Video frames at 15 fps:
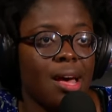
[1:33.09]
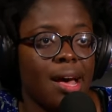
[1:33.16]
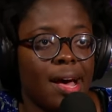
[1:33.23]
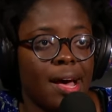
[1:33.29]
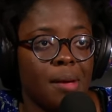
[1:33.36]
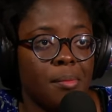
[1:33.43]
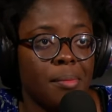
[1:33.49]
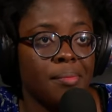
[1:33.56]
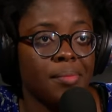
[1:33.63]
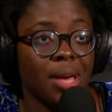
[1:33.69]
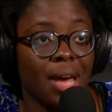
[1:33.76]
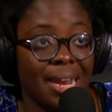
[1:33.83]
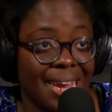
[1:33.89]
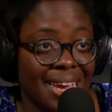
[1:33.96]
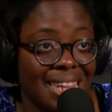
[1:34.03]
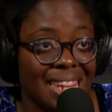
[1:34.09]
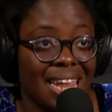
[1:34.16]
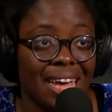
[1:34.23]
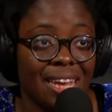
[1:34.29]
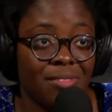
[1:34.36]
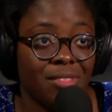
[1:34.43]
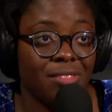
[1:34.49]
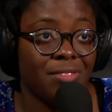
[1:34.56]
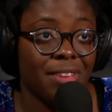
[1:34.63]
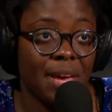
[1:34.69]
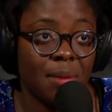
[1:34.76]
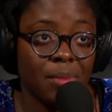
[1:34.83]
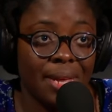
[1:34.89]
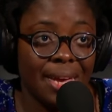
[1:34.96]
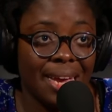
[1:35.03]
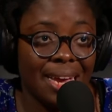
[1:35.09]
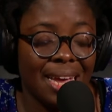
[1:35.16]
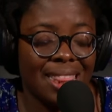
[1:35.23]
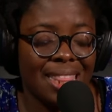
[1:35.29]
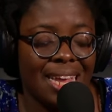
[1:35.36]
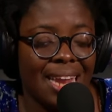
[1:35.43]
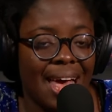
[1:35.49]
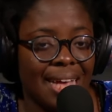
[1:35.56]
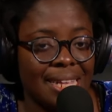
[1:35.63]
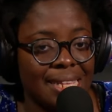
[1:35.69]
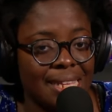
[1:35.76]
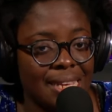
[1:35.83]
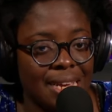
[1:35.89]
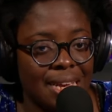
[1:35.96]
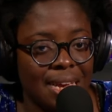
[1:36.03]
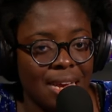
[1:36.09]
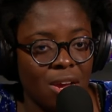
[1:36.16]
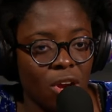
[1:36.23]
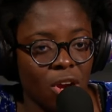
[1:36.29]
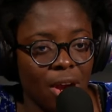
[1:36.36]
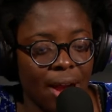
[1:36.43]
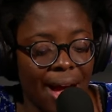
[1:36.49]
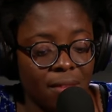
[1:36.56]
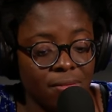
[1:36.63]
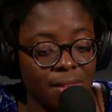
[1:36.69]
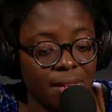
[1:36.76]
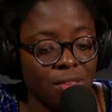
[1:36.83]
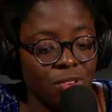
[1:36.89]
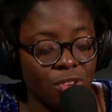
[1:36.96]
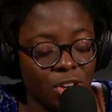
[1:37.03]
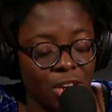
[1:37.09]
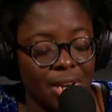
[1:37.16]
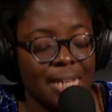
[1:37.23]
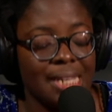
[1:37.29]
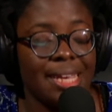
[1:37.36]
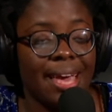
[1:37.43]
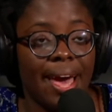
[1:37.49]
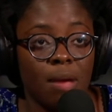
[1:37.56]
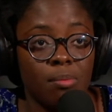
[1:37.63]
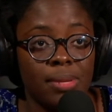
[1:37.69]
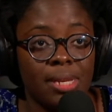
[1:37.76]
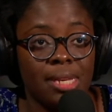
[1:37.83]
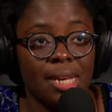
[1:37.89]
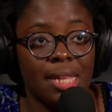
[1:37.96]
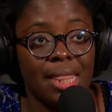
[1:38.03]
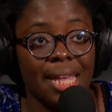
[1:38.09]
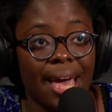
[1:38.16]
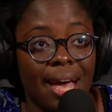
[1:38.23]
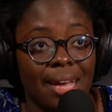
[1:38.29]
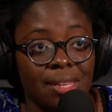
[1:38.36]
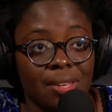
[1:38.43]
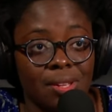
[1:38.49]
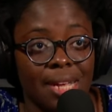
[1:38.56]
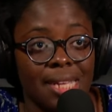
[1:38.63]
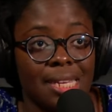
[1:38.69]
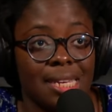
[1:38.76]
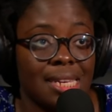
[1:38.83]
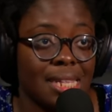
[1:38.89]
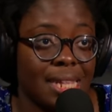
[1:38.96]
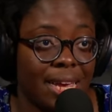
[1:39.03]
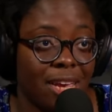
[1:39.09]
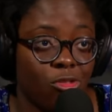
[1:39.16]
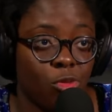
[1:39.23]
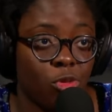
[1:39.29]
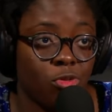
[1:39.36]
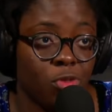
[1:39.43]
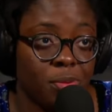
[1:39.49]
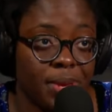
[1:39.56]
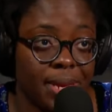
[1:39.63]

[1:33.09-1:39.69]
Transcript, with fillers: um, Ghanaian line of the family. And then Esi, her half sister, is kept in the castle as a slave before